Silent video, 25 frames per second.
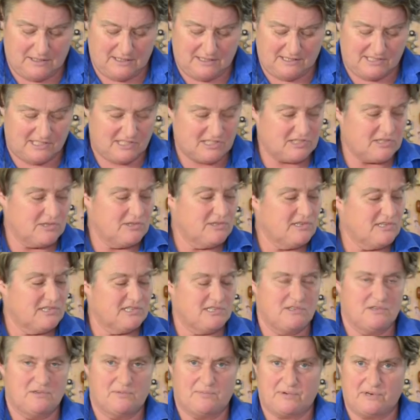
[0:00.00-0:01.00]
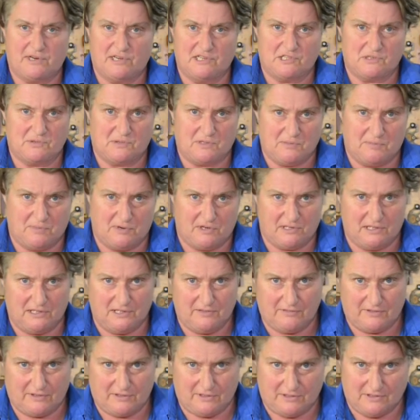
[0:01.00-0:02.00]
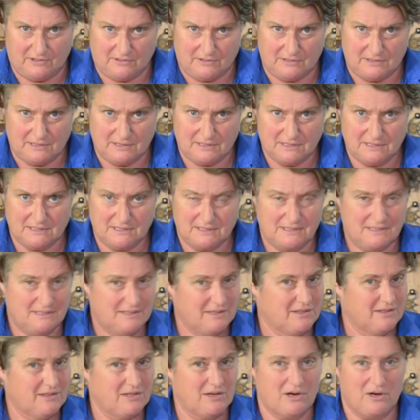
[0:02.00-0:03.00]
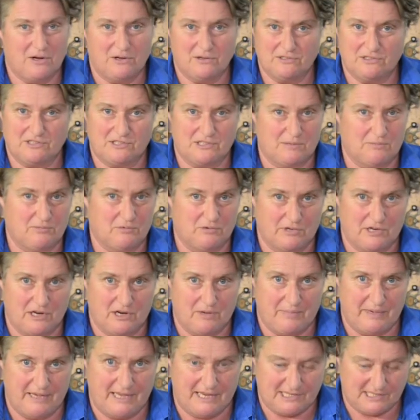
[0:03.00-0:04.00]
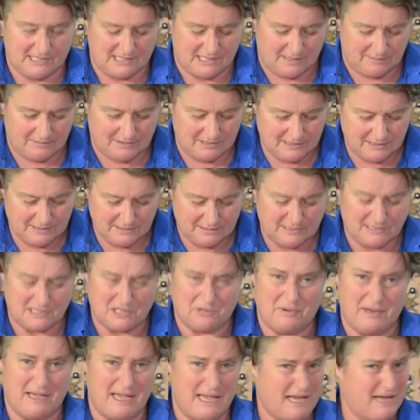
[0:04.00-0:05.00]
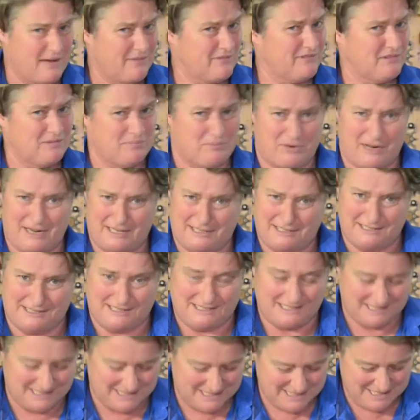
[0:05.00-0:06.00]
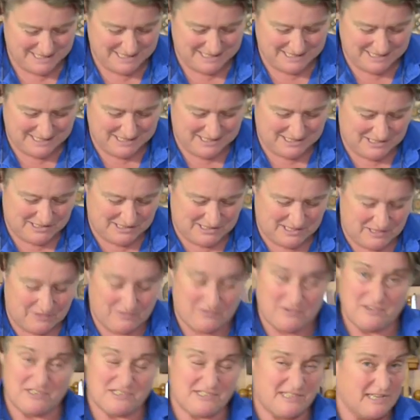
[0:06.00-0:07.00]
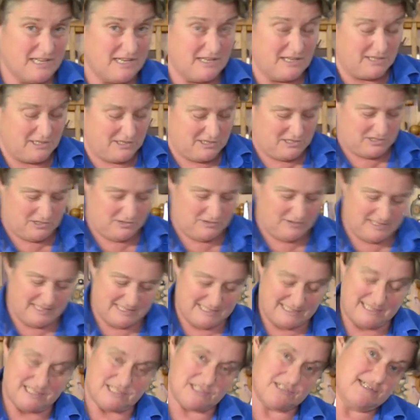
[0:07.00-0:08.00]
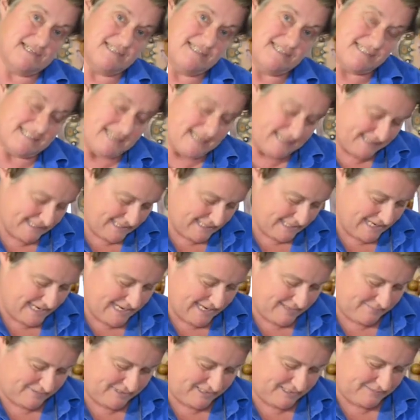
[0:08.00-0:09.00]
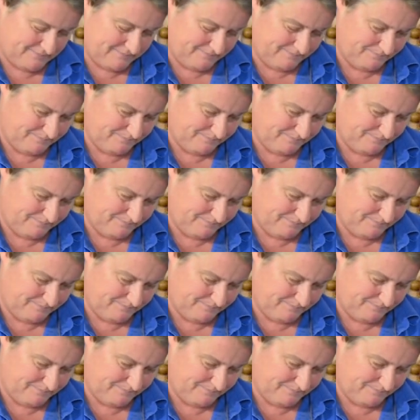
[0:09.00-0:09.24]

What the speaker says: As soon as you approach with a bottle of glue, the whole job will go pear-shaped. So we have to practice. So the first thing I'm going to do is literally set the clamps.